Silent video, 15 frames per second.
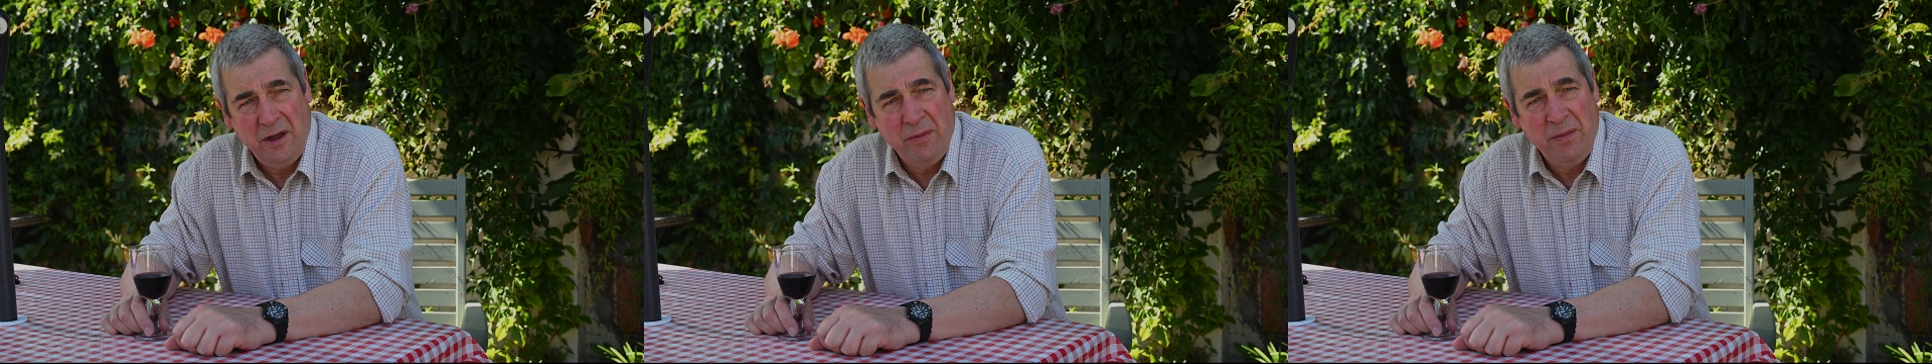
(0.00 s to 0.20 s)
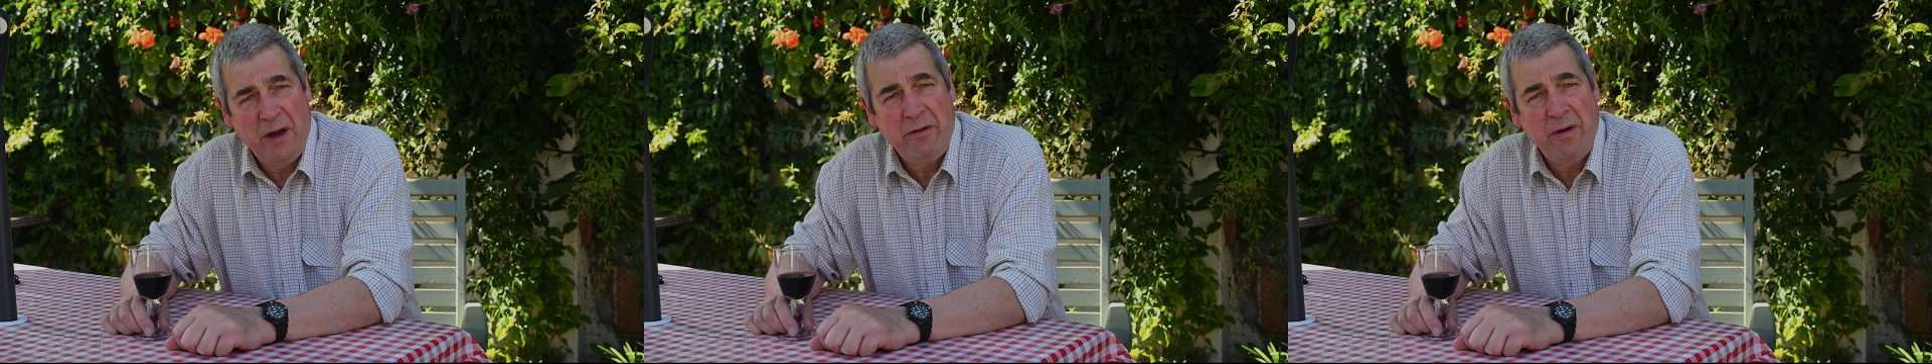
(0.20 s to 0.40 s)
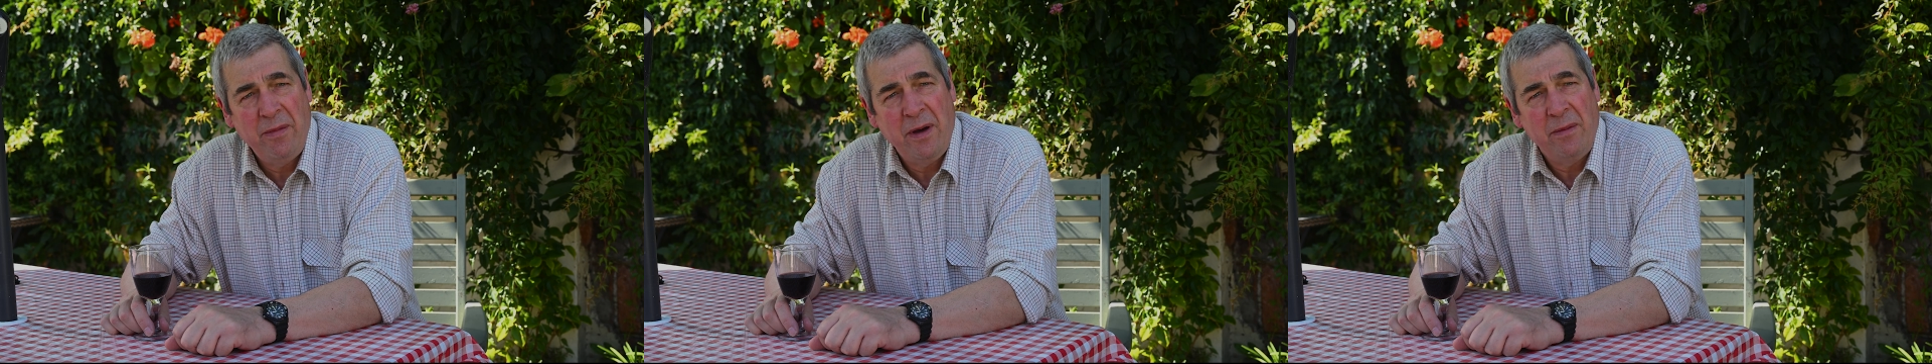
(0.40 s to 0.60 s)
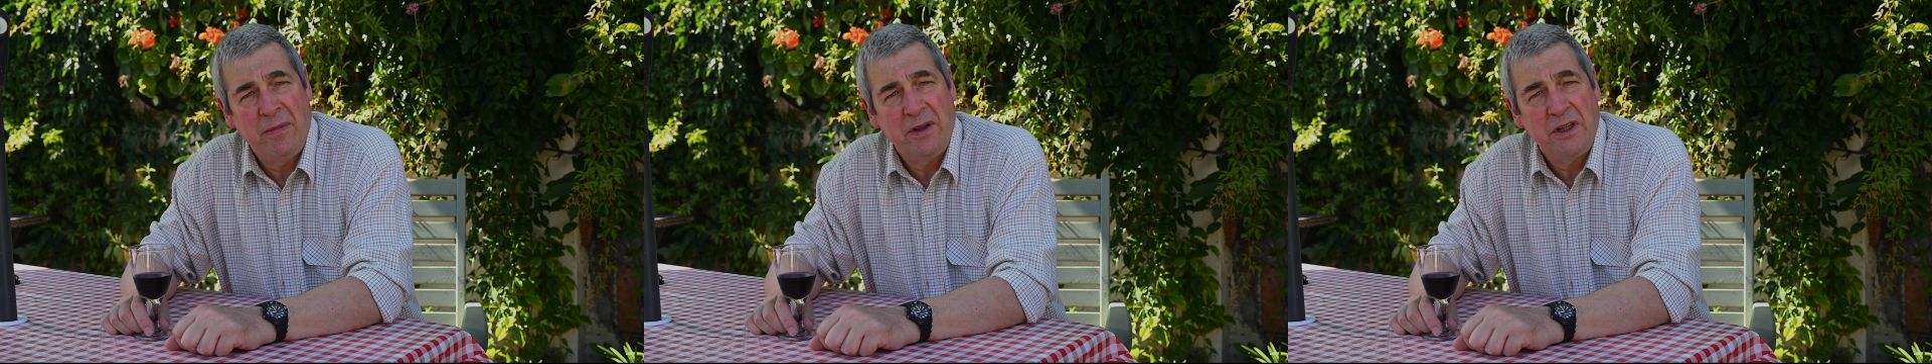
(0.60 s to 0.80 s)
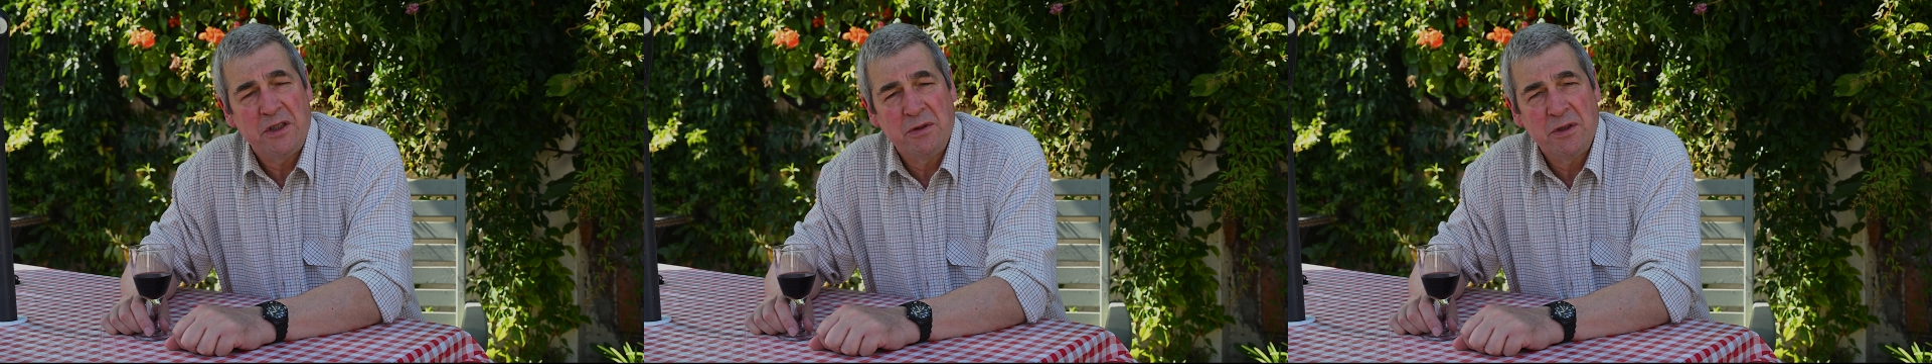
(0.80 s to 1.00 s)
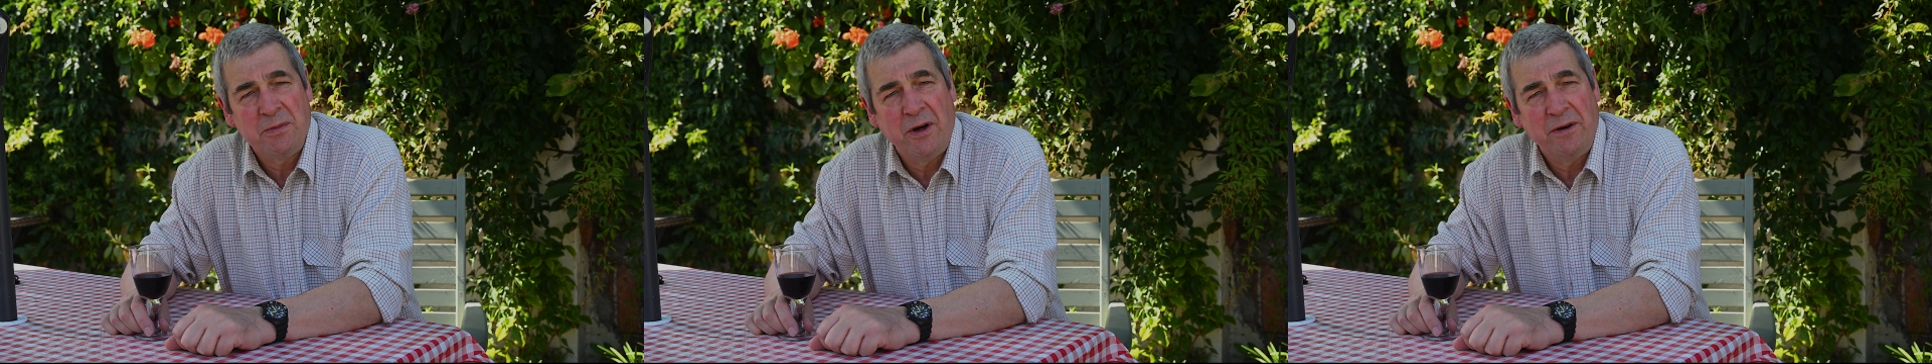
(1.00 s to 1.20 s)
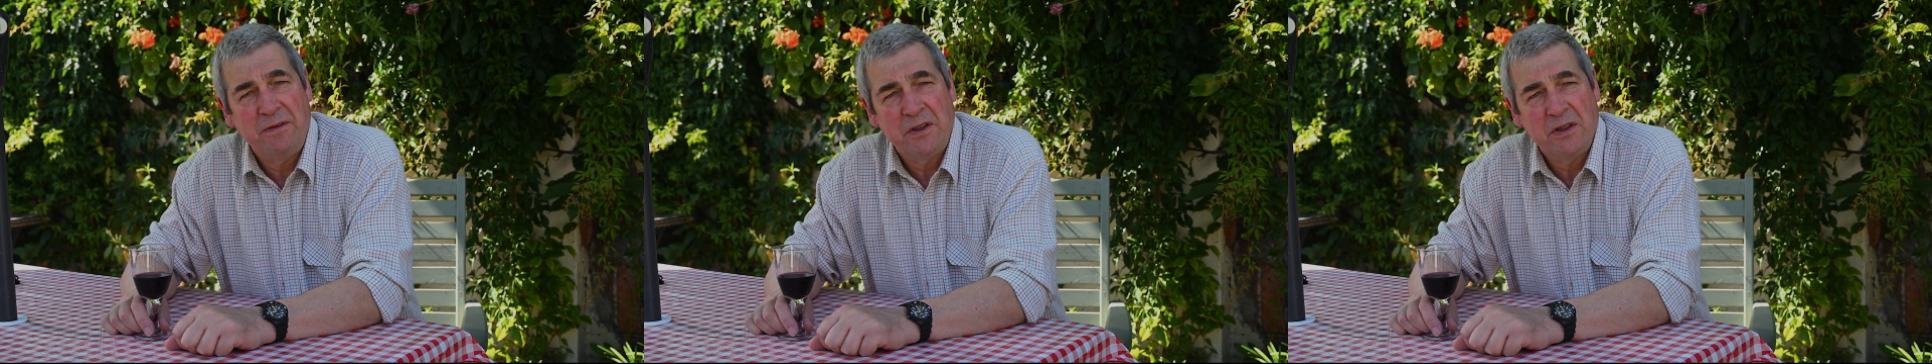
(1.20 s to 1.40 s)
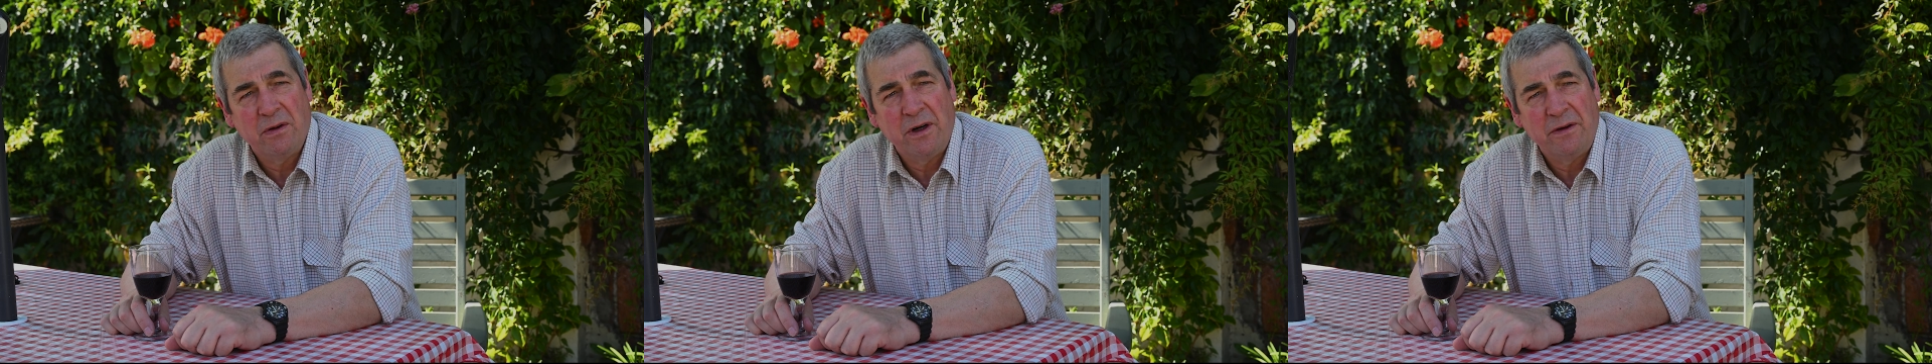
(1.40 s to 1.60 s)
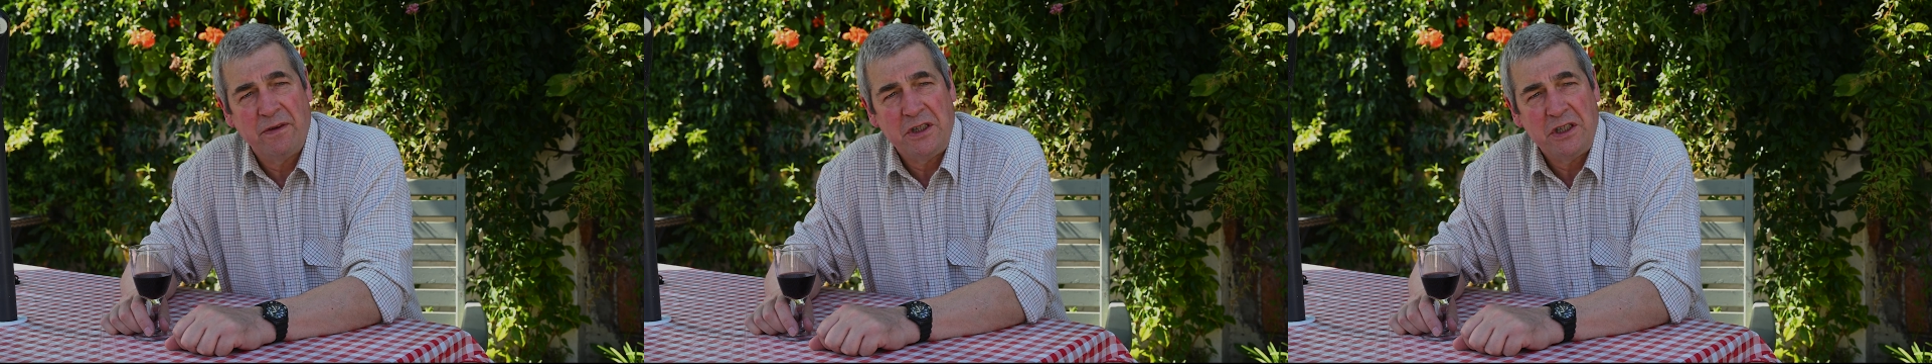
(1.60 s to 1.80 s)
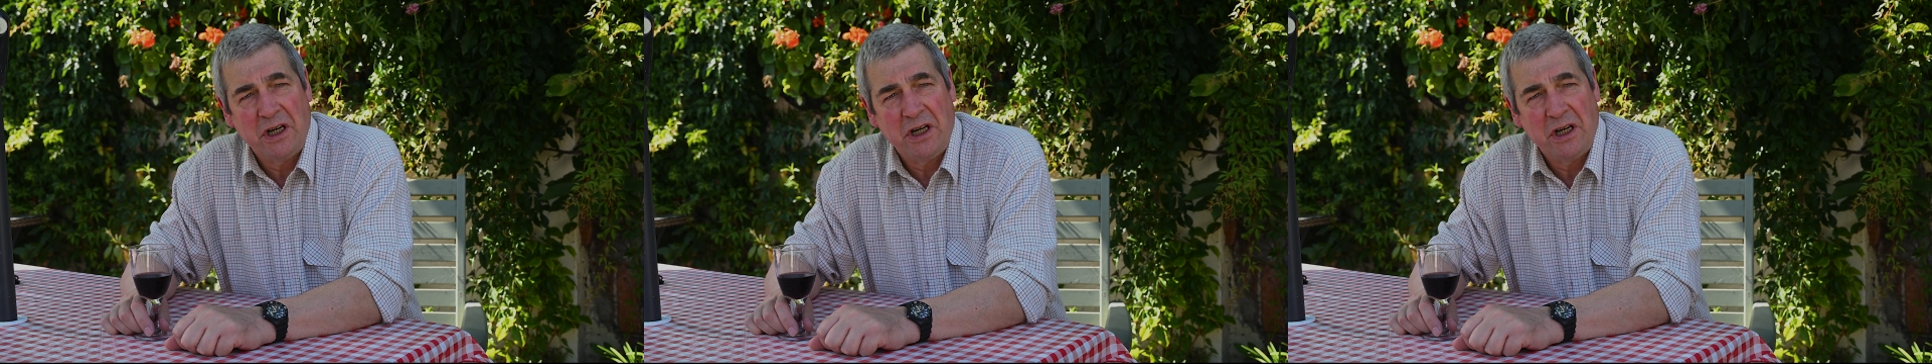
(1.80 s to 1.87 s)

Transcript: You may remember this was my photography